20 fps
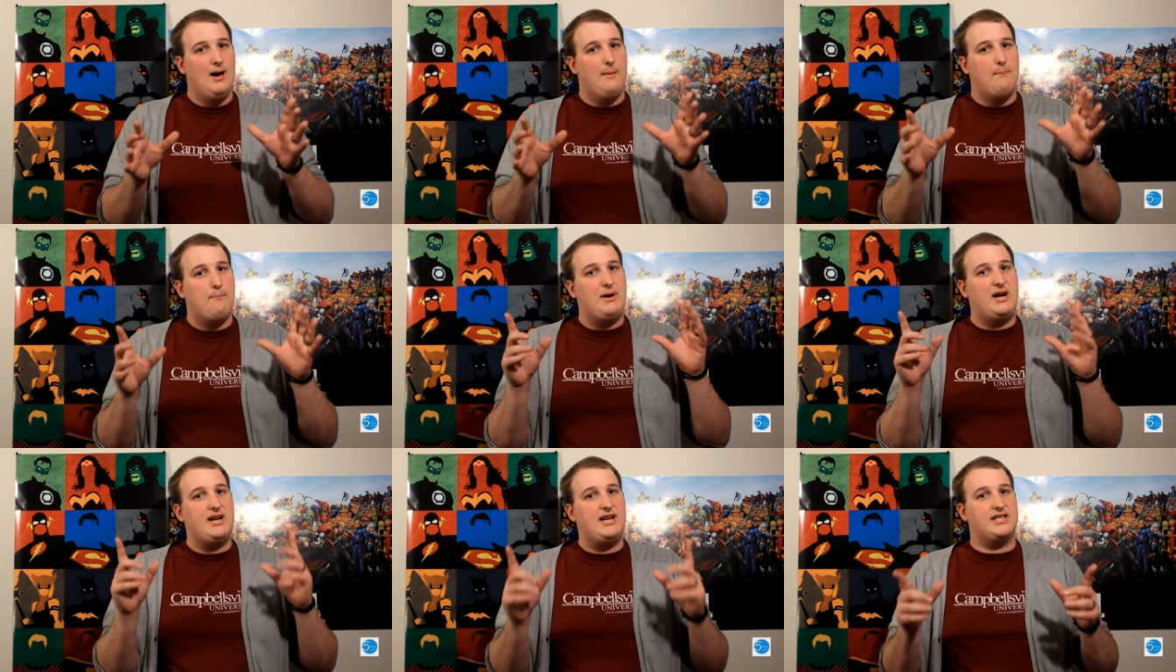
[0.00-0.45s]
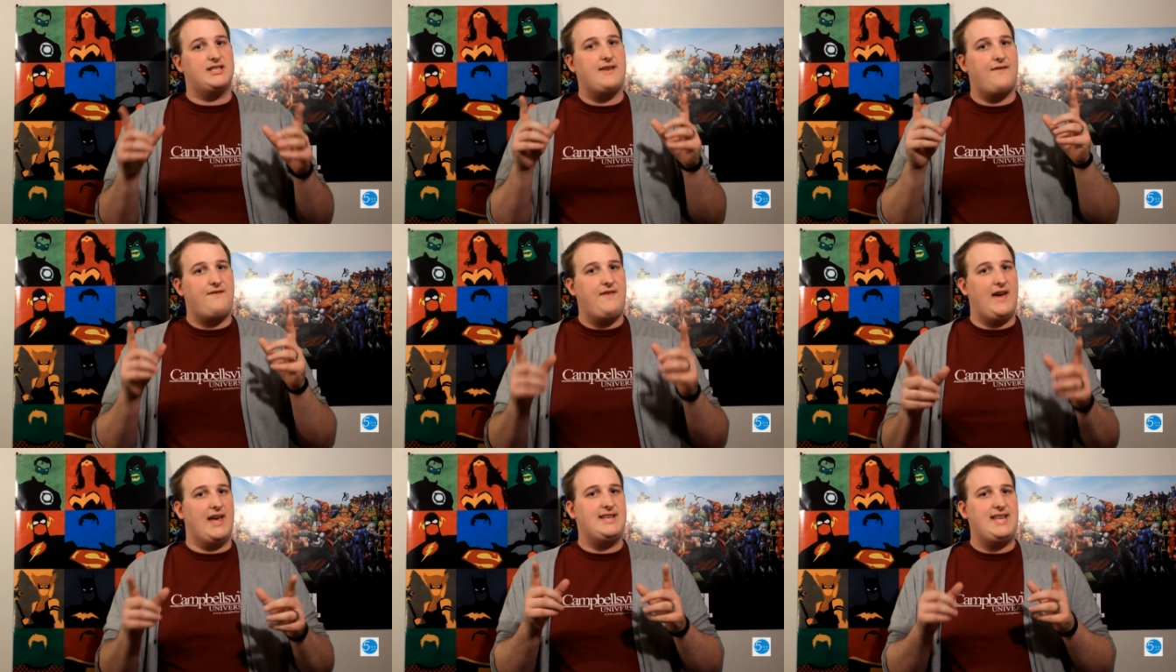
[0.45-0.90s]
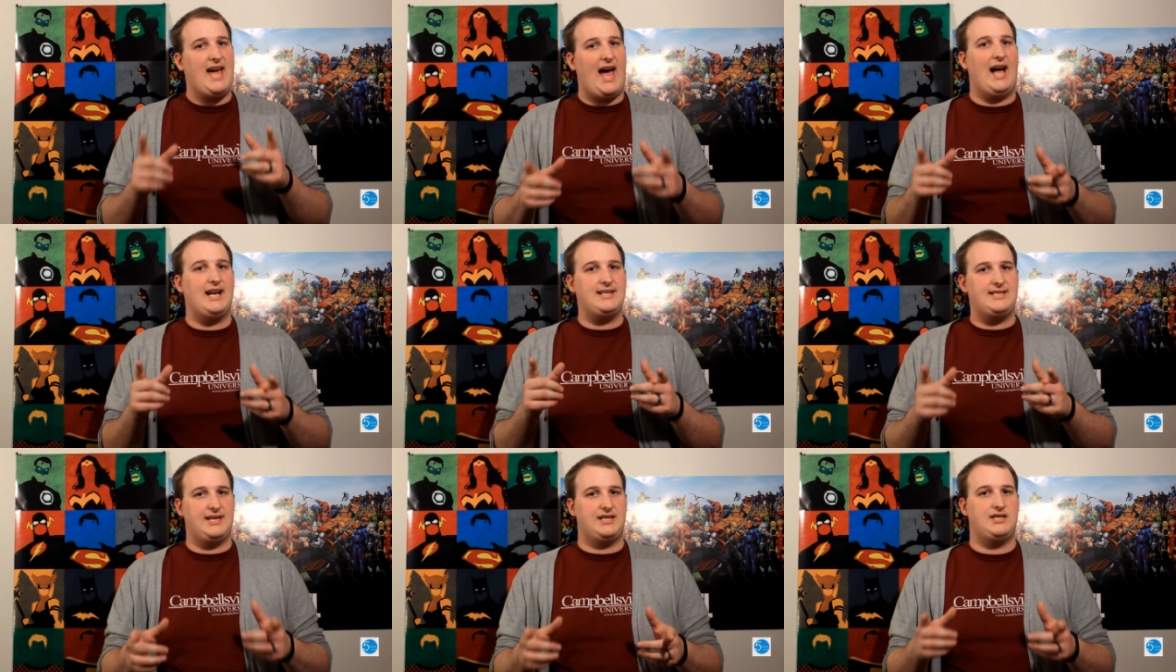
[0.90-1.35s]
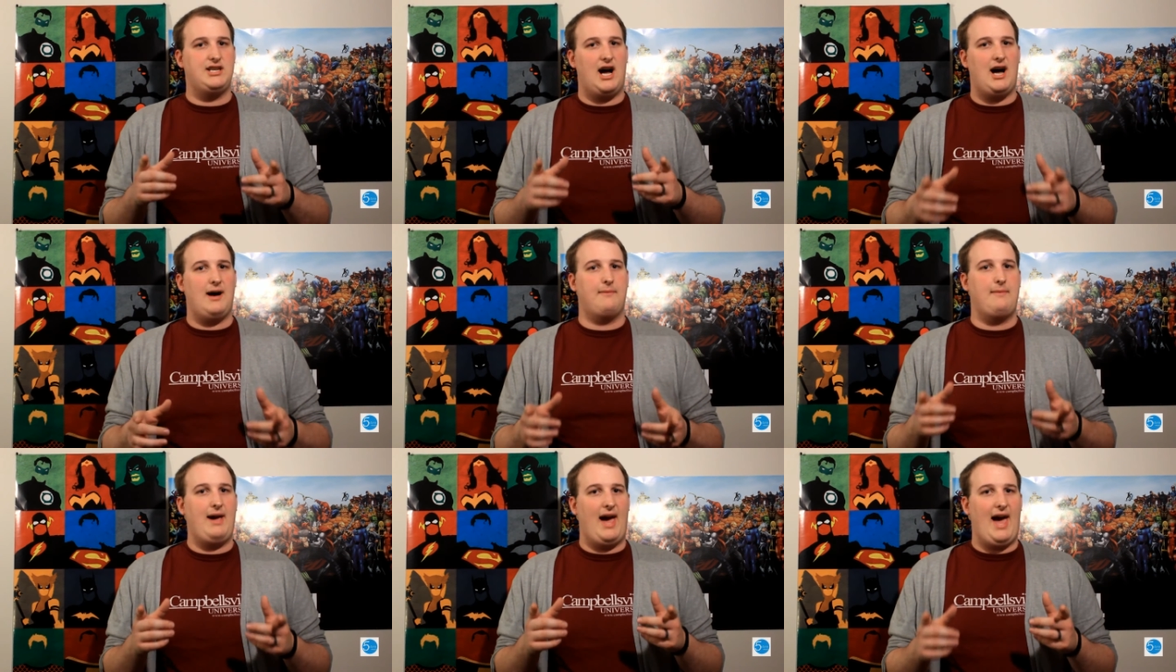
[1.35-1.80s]
But it does a fantastic
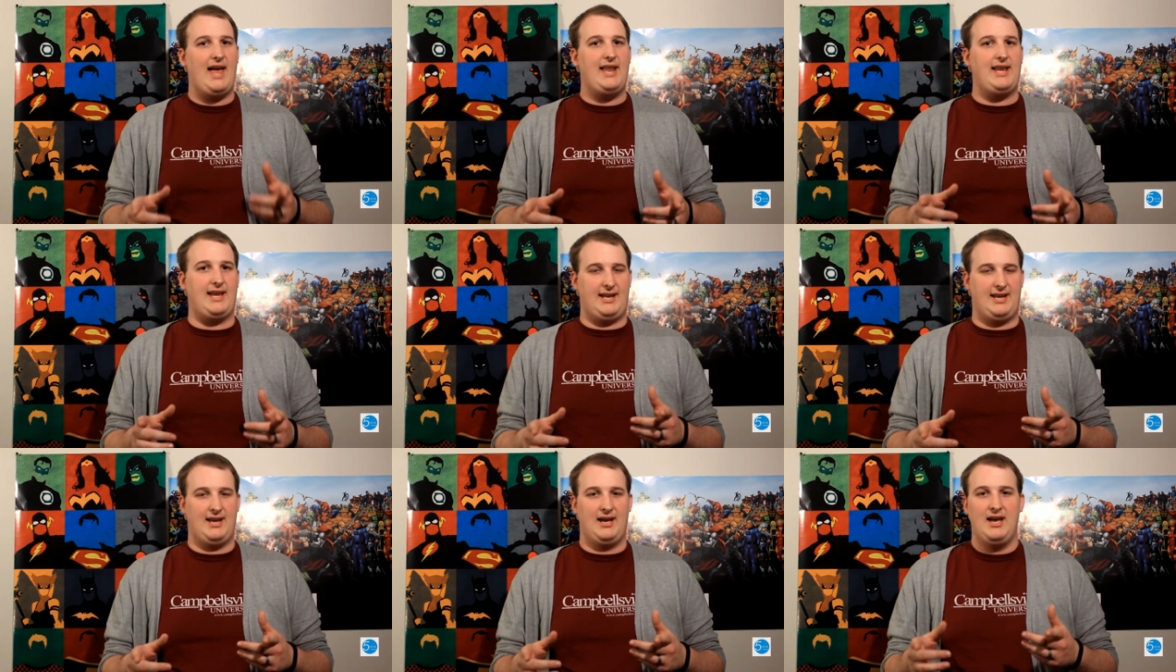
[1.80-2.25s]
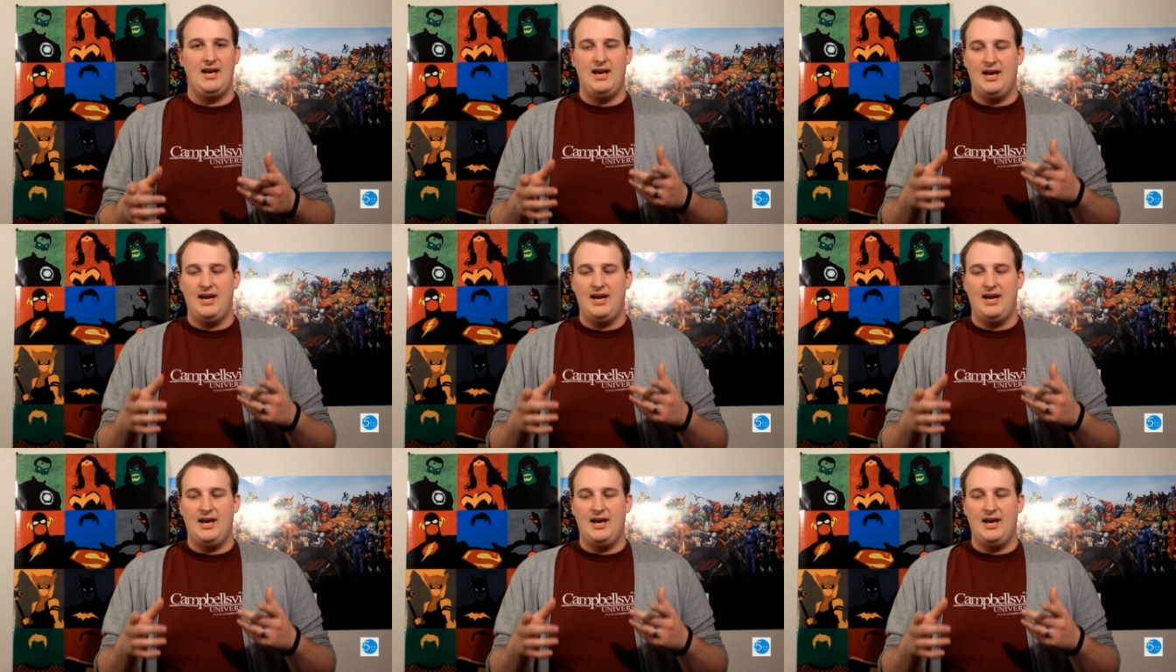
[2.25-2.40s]
job at it.